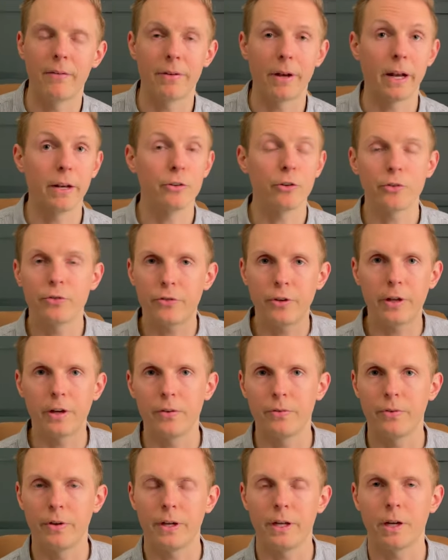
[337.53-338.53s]
And I just did a
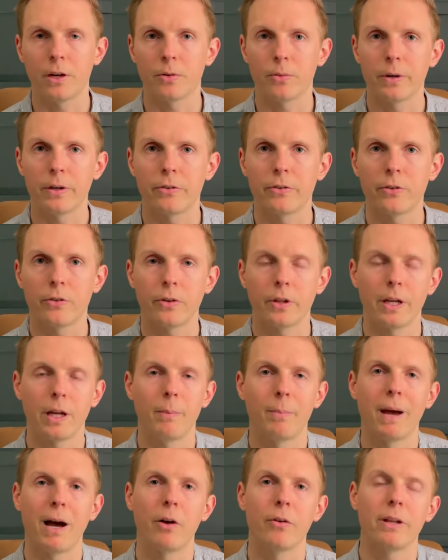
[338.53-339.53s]
video recently
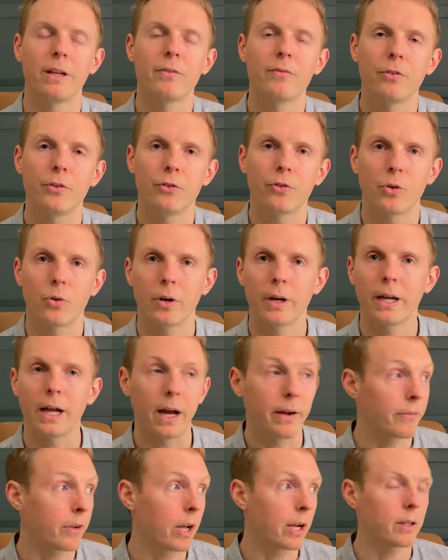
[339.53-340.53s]
about inventory.
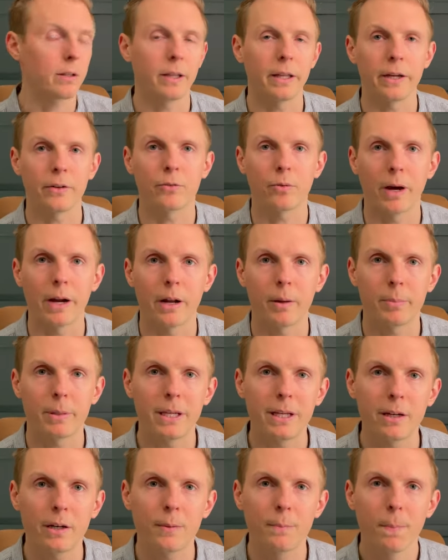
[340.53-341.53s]
I've got it linked right up
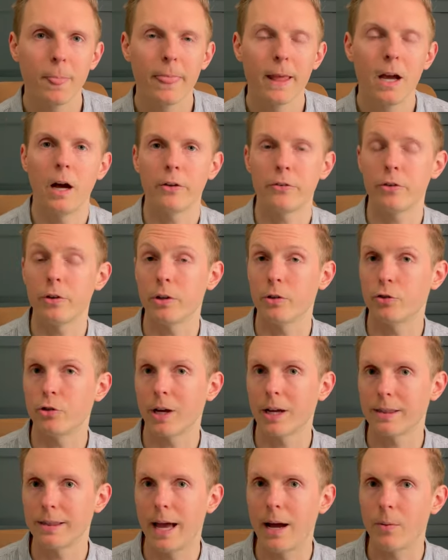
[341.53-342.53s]
here, so you can
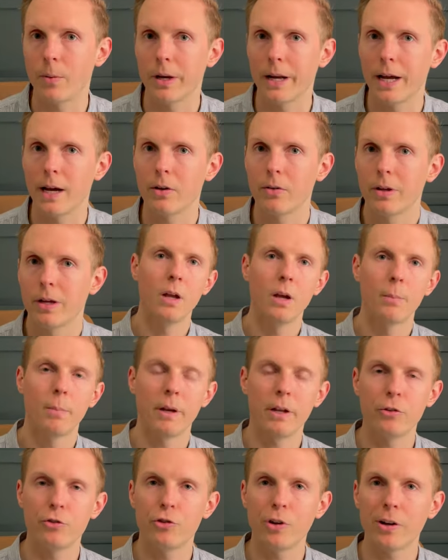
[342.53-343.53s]
check that one out. But
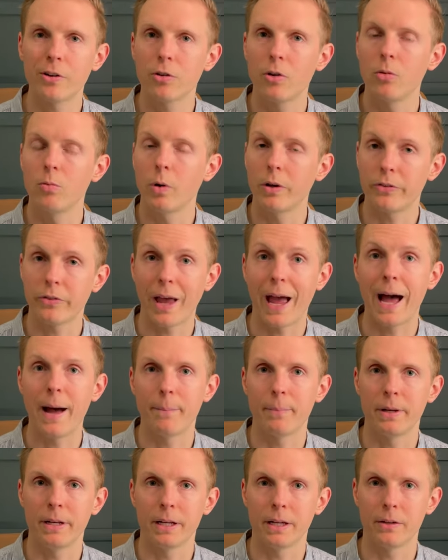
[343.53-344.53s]
in general, what's
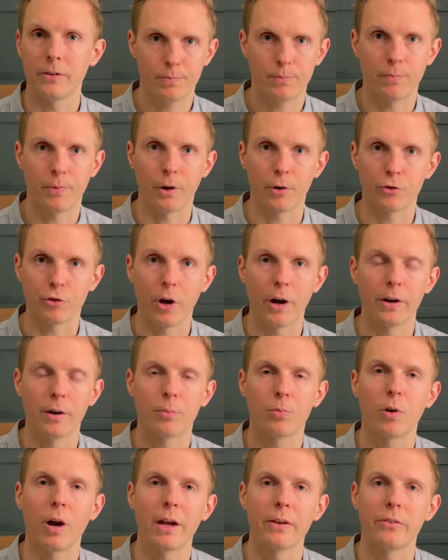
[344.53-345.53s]
happening is they're trying to
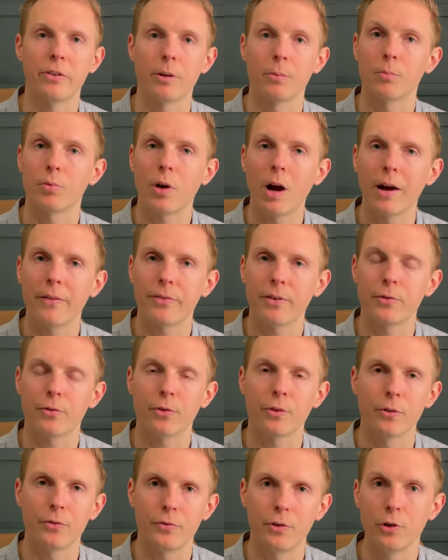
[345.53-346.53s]
price in profit for
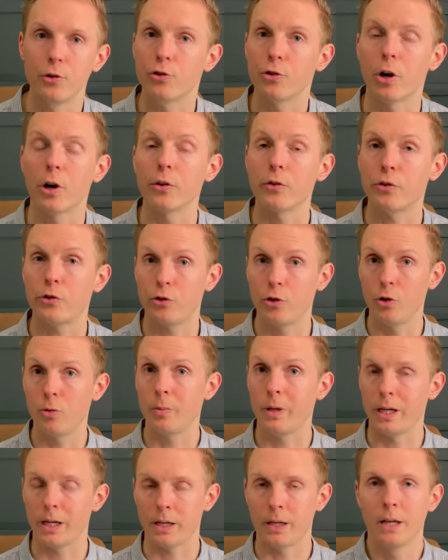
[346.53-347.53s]
the future,
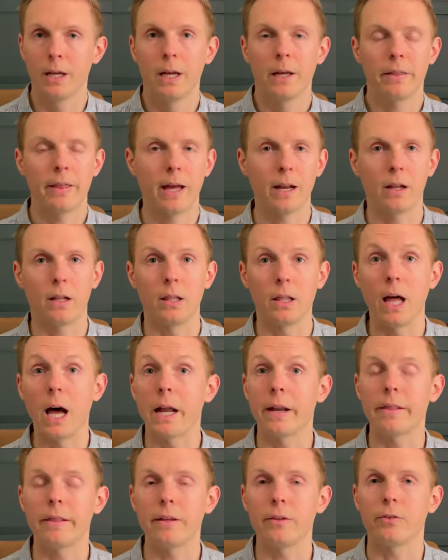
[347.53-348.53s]
assuming that a
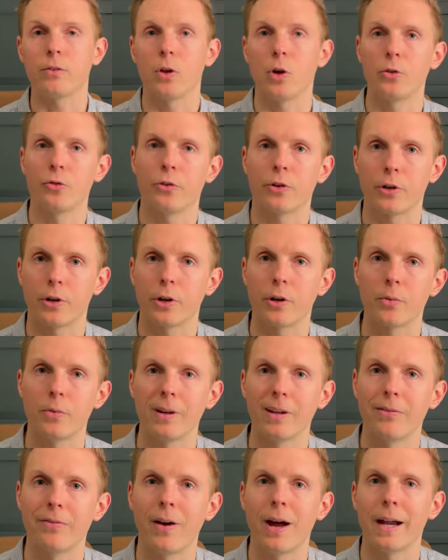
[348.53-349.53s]
lot of these loans are gonna
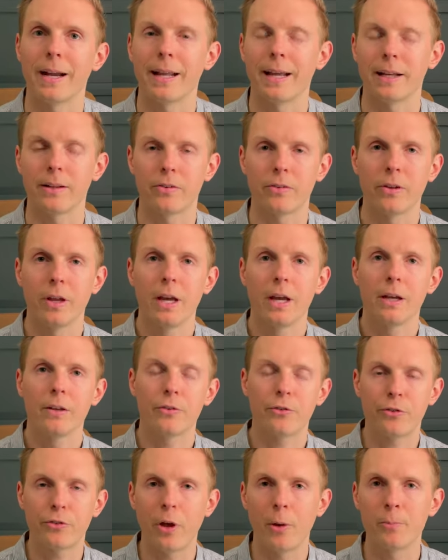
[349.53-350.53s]
refinance
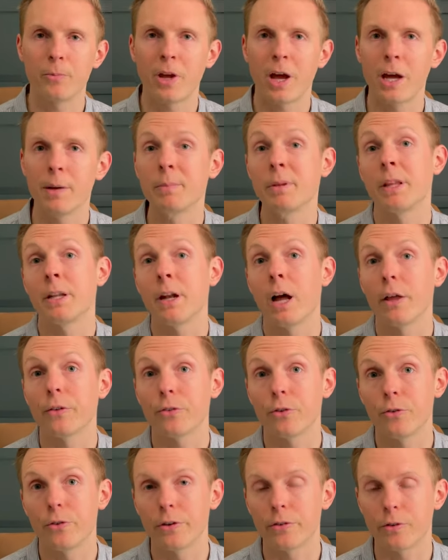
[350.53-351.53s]
sometime in the not
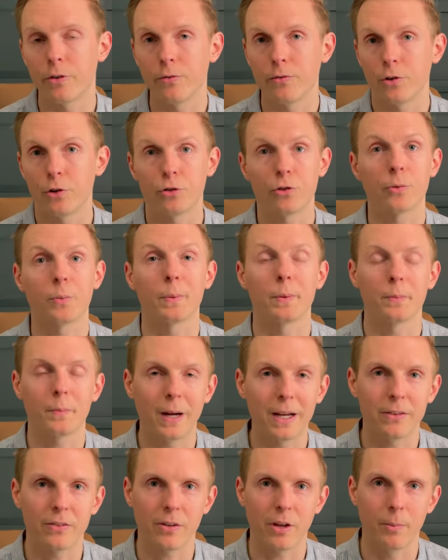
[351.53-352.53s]
so distant future when
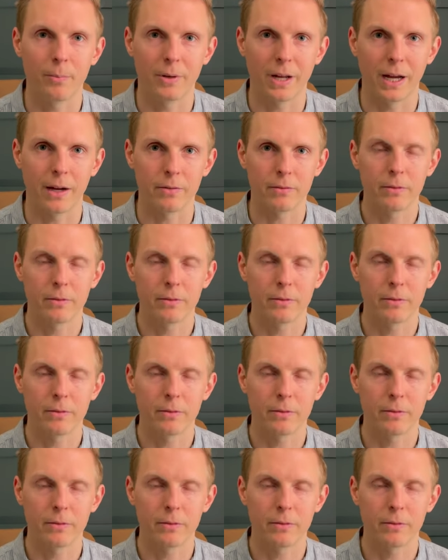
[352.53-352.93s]
rates come down.